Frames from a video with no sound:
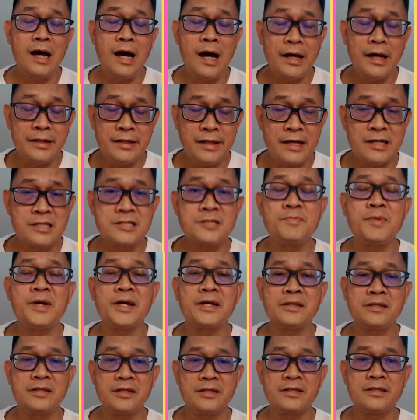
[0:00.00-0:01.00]

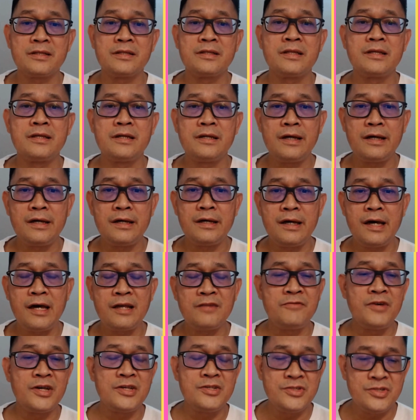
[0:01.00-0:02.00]
unexpected
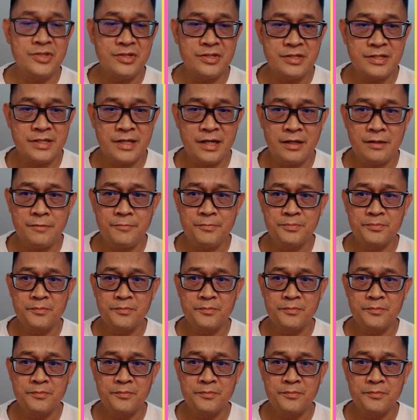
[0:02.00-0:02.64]
adventures. Yeah,